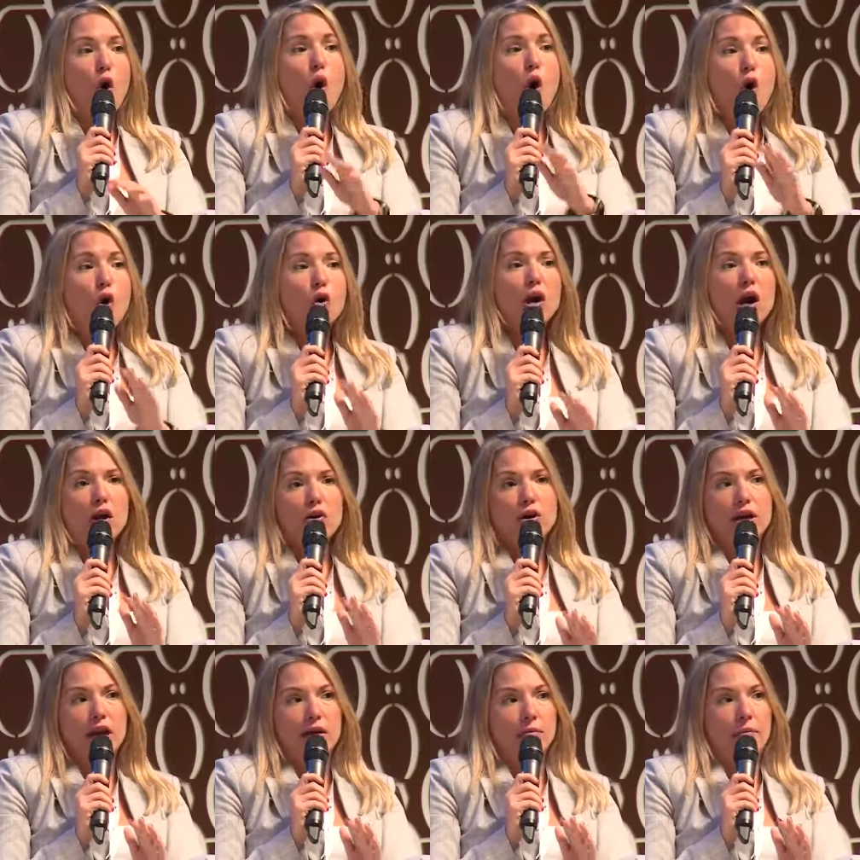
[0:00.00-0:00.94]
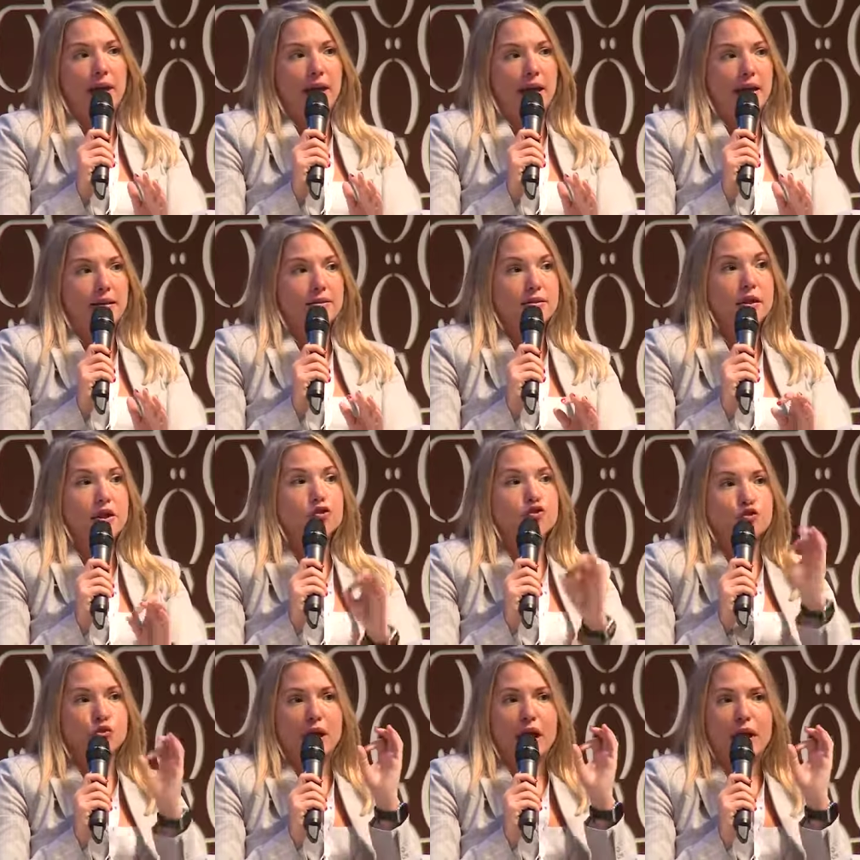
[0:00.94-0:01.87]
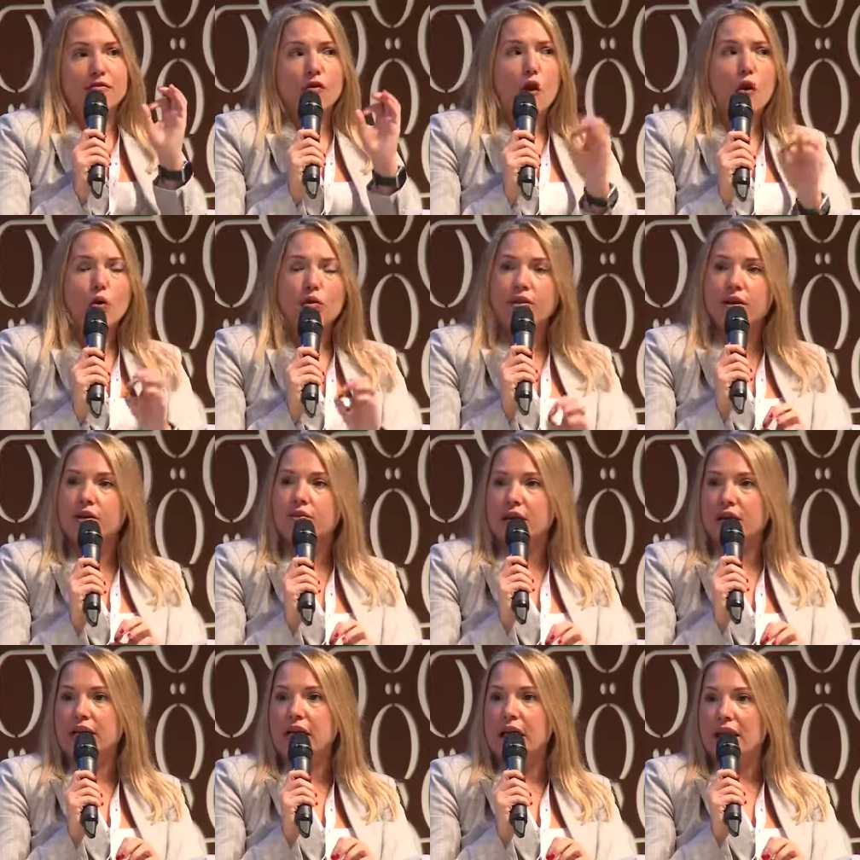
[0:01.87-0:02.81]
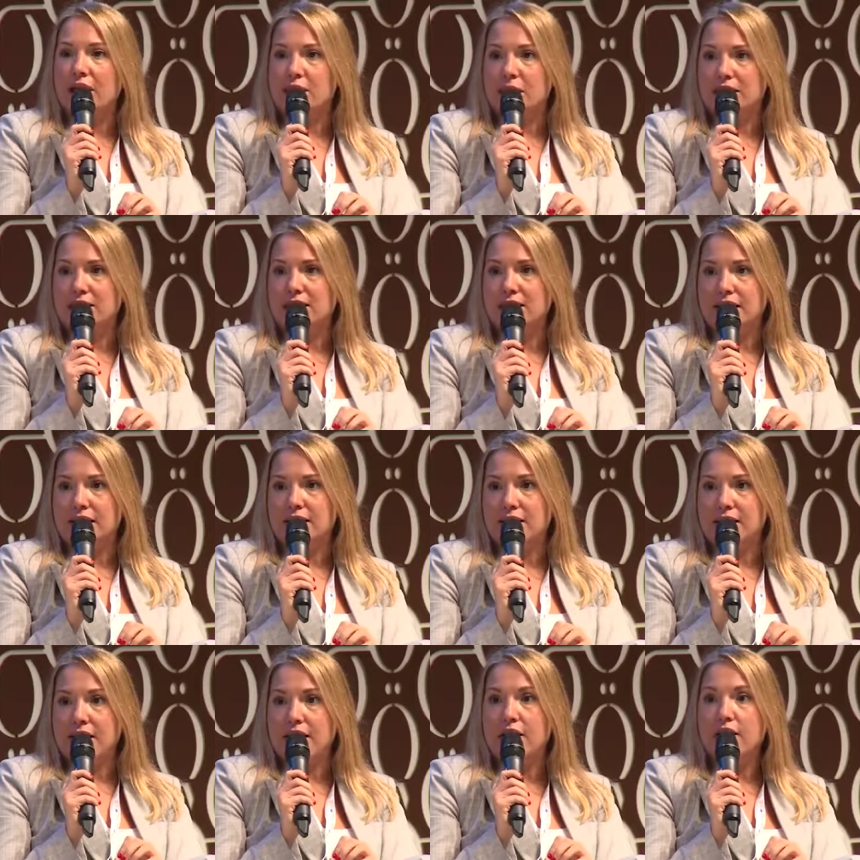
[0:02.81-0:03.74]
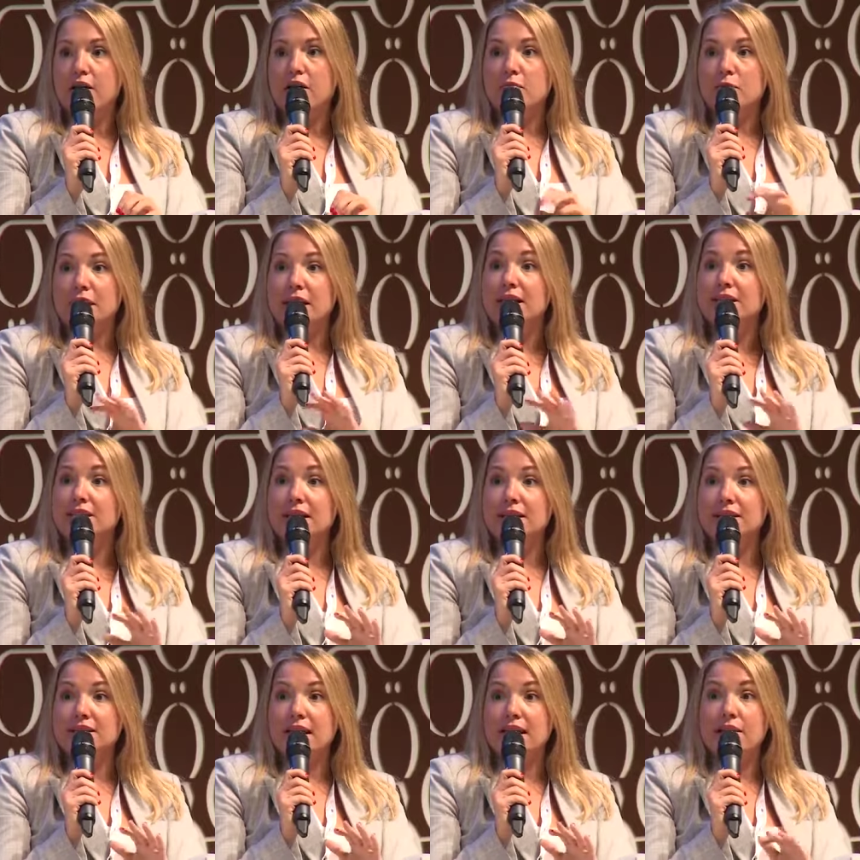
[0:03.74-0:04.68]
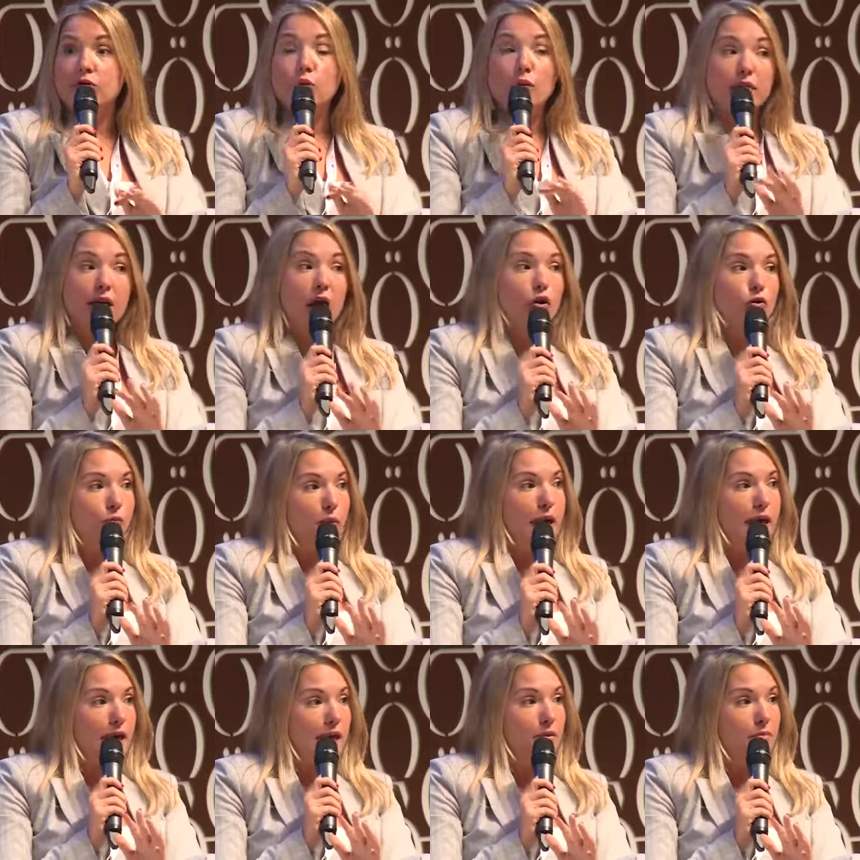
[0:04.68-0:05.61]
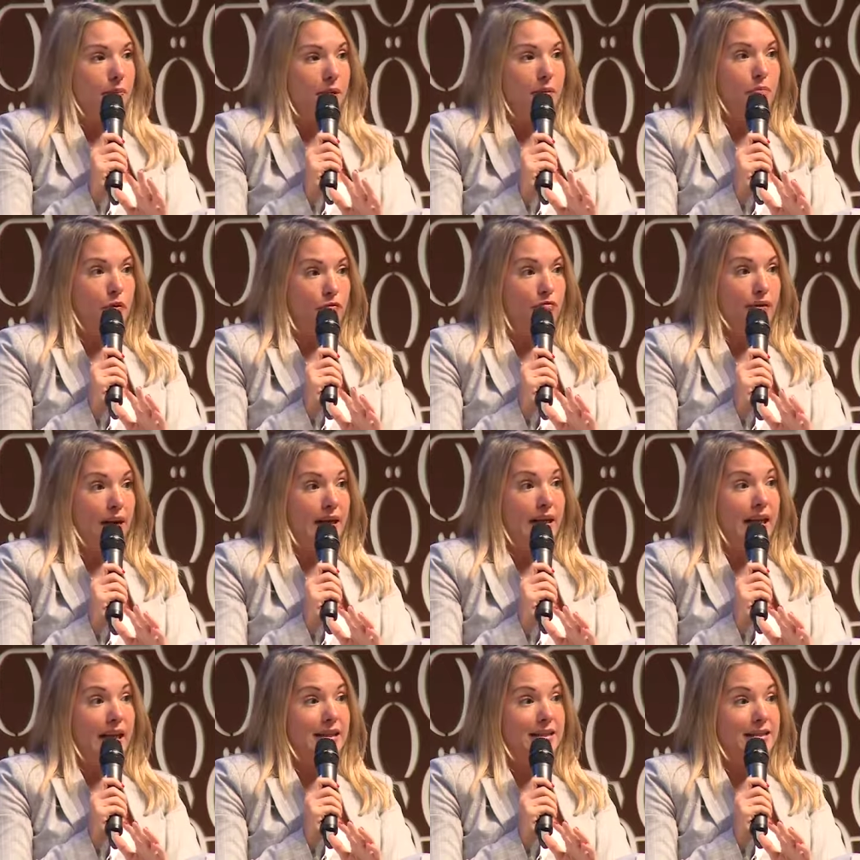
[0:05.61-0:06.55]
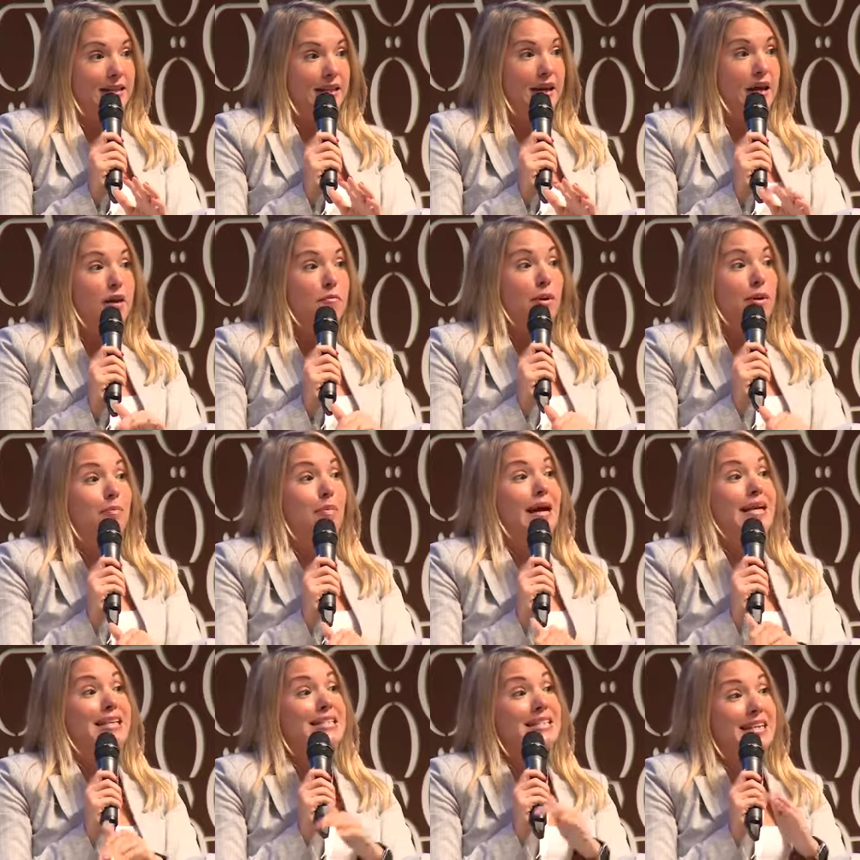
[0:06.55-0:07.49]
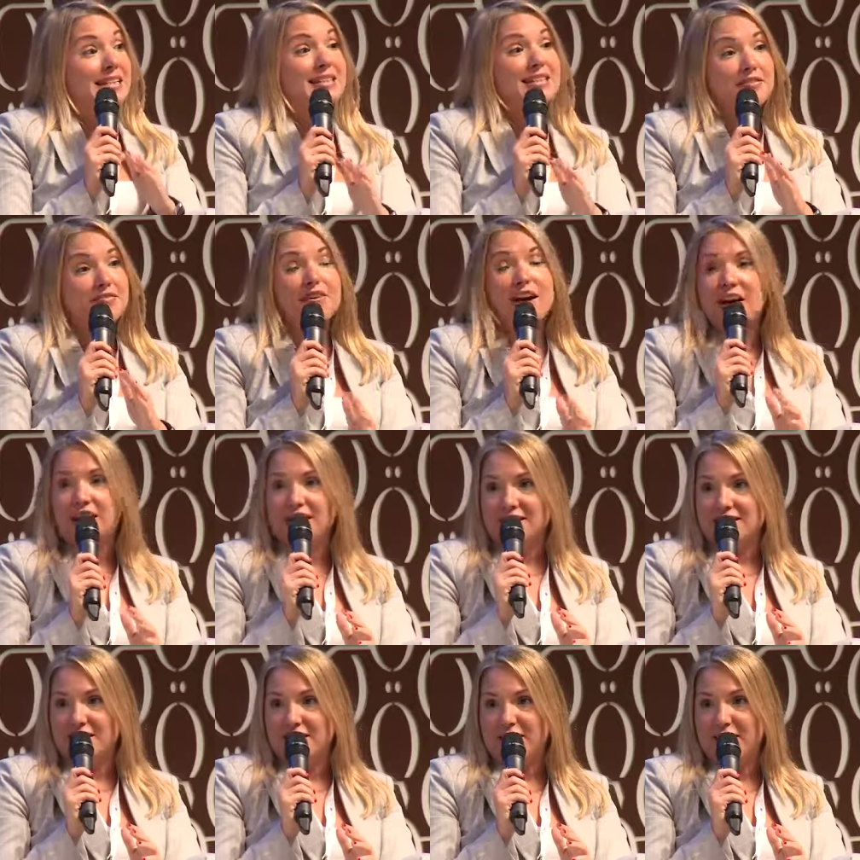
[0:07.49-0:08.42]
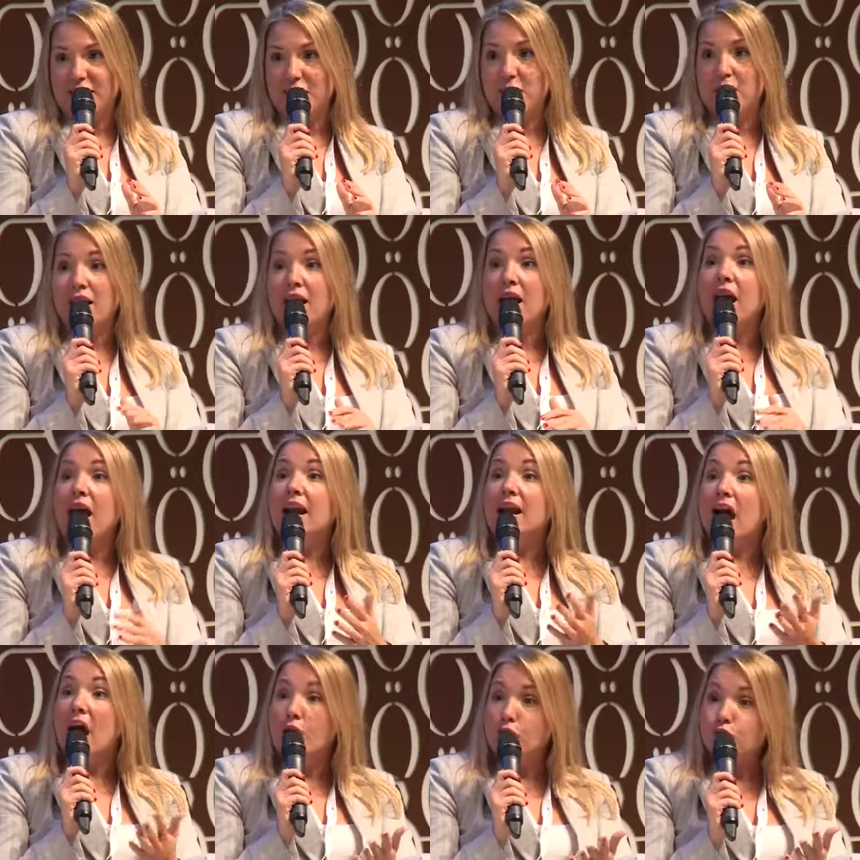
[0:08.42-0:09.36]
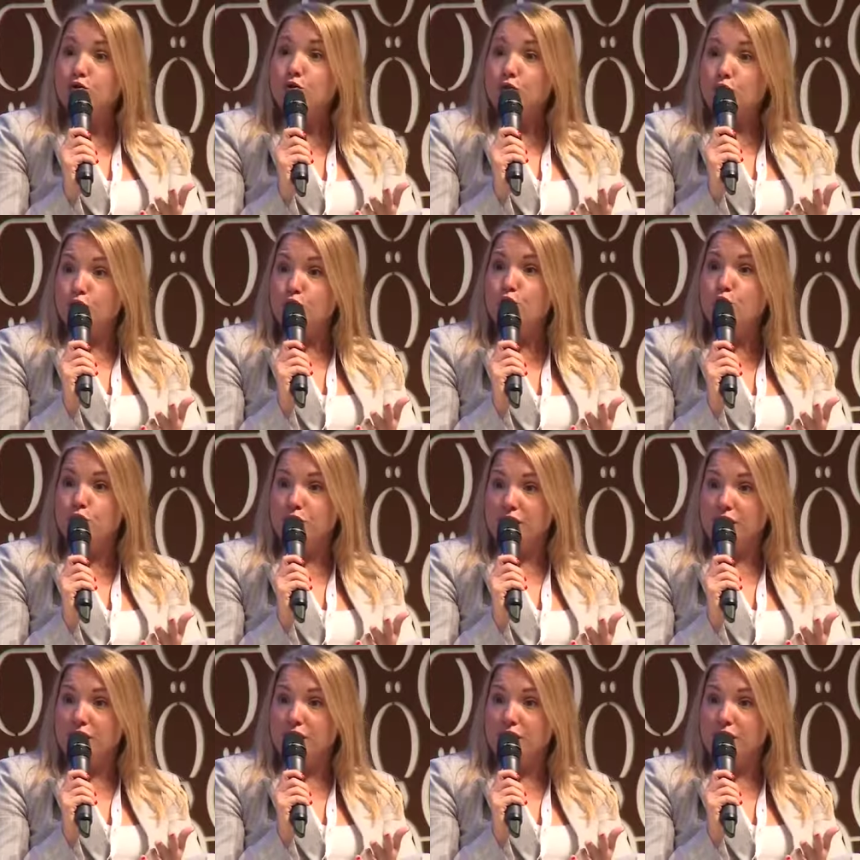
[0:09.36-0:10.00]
all our campaigns should have all the green elements in there, but as I said, without making people feel guilty, but by incentivizing them. And how do you do